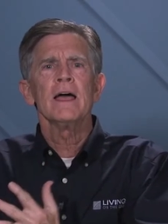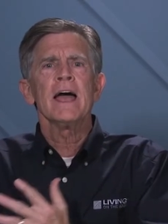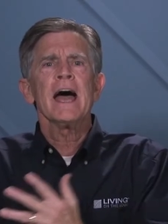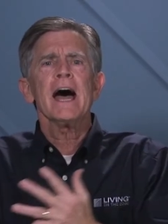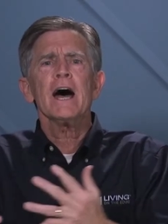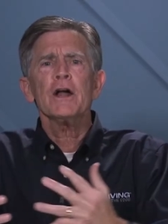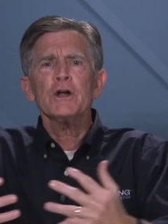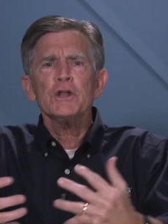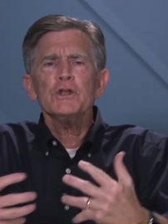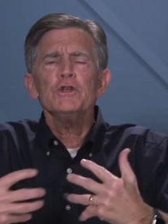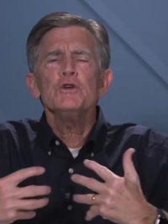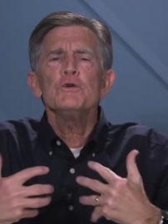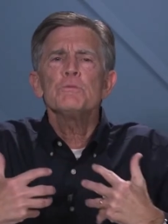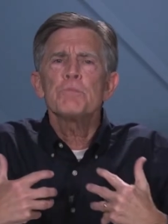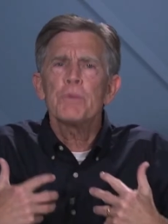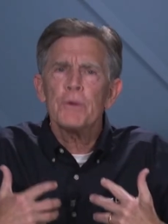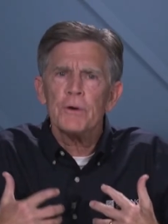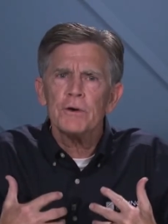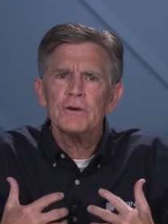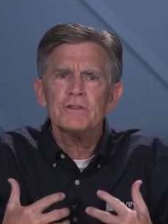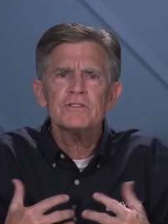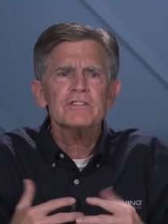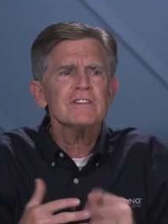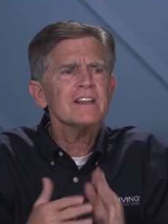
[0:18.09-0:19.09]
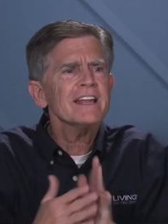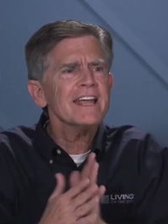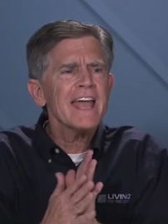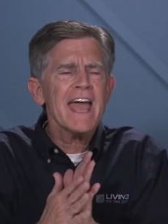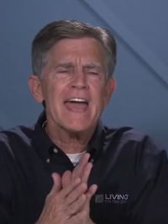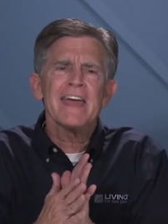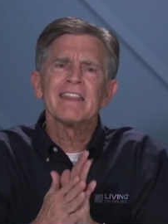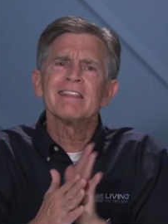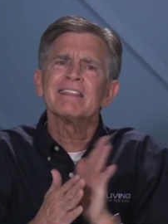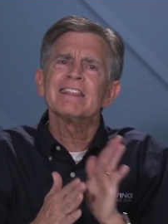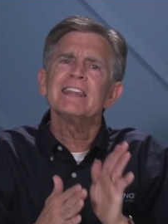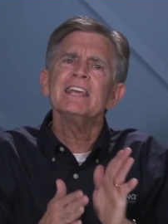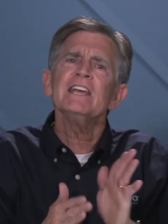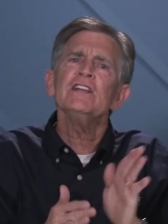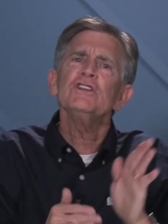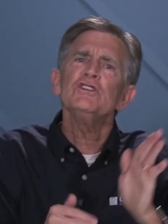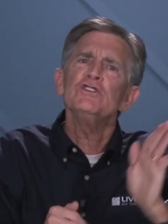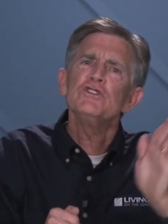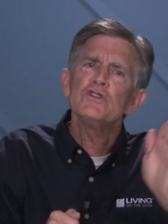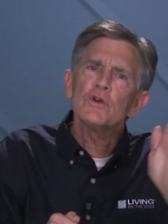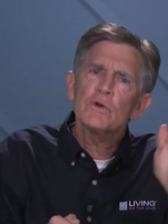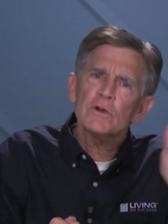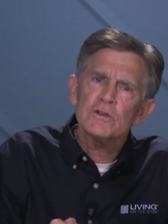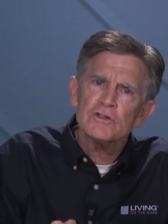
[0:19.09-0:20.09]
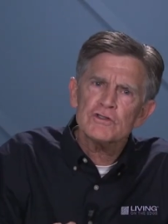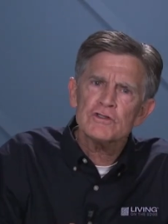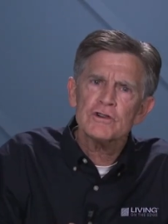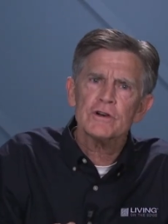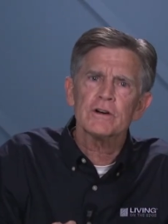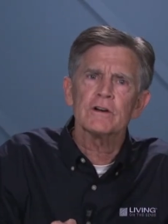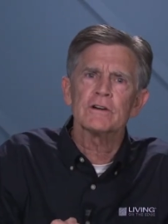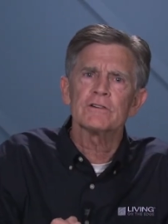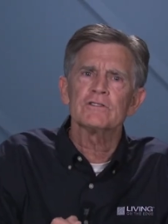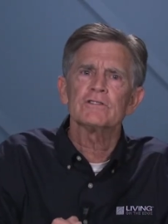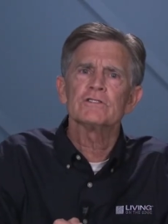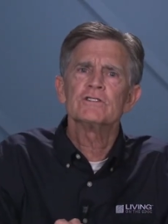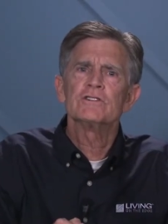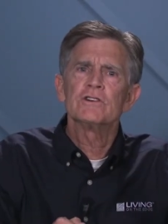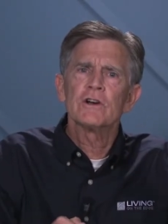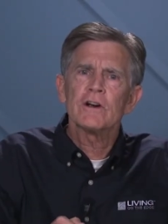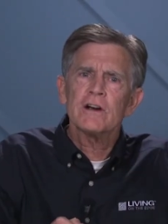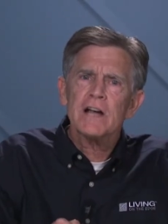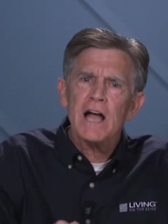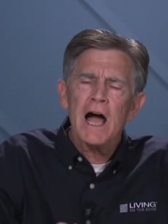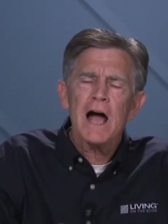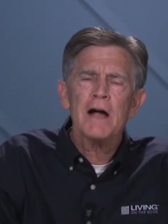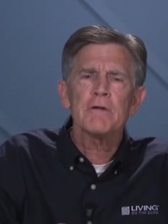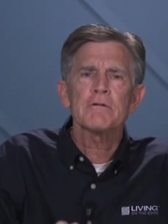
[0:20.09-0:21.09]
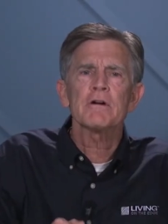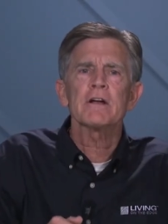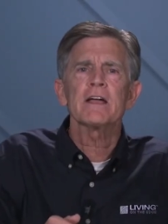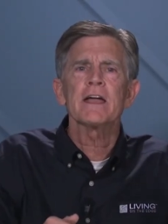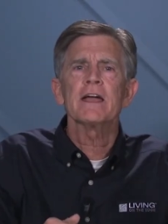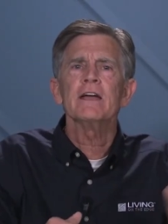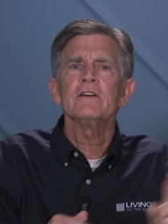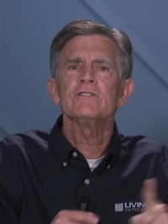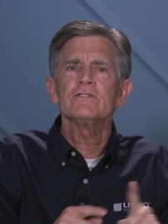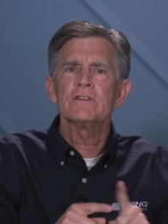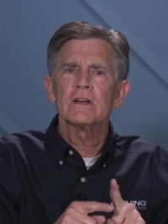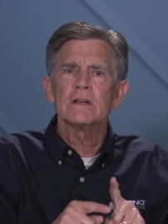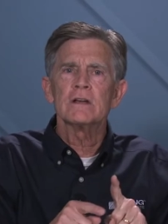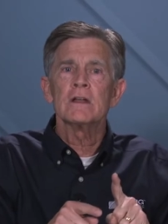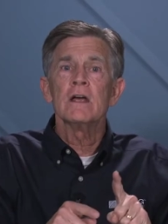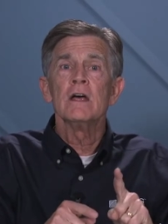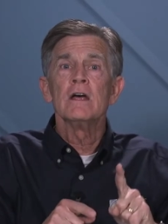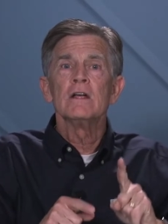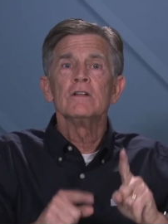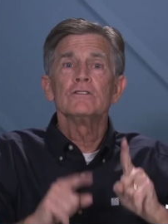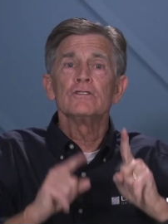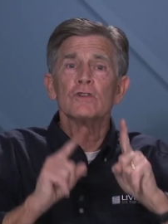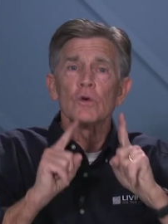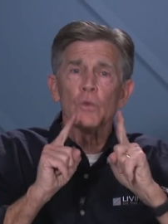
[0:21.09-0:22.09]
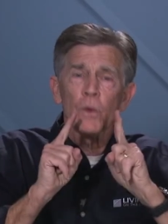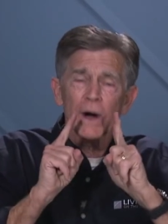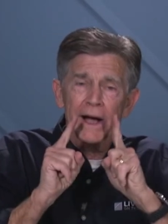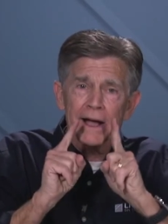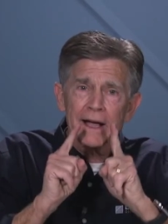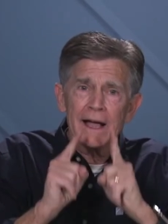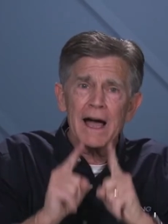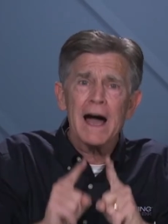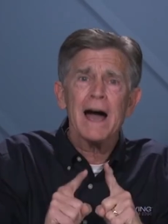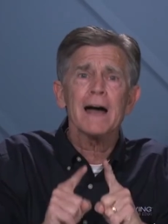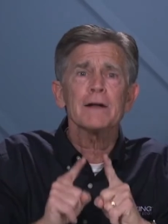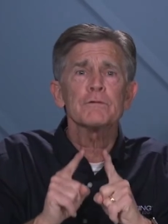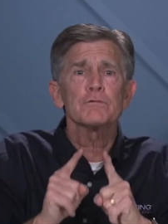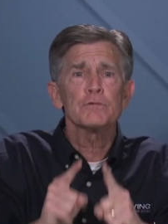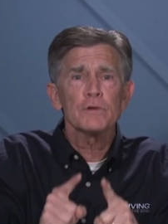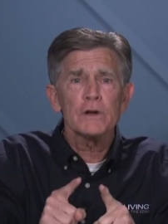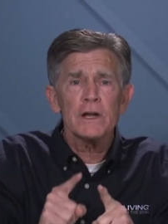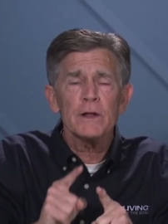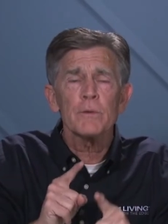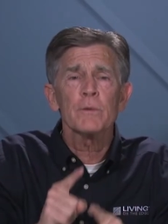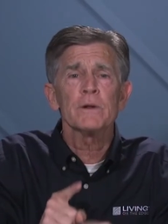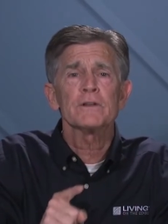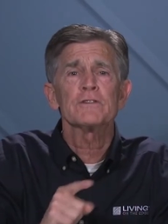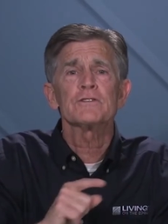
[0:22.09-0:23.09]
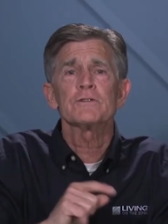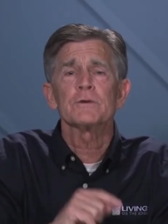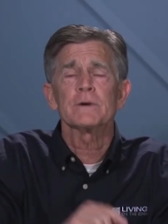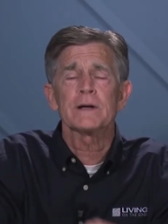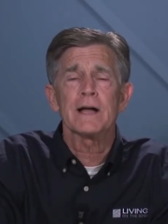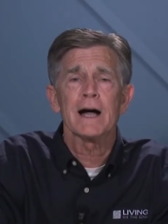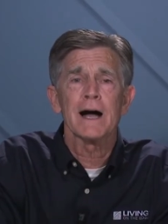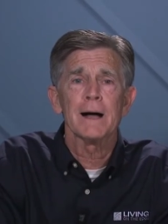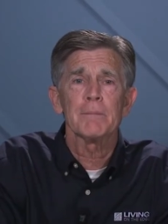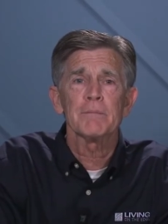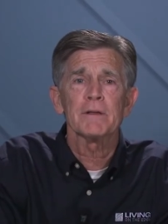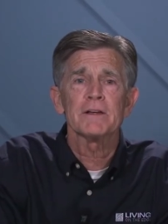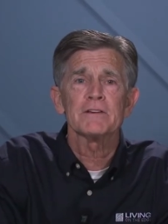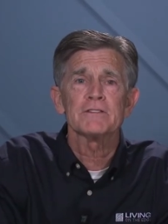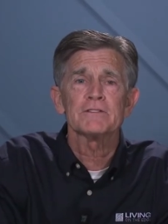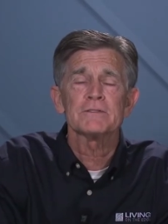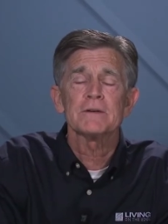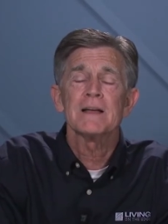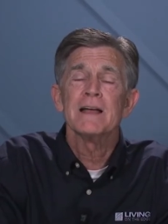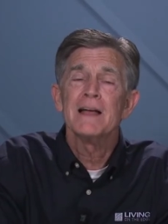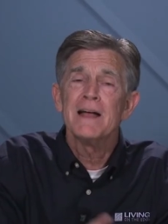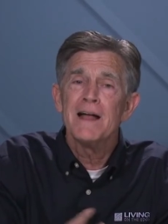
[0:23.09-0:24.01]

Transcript: How do you personally and lead your church, your congregation, to what God really wants to accomplish?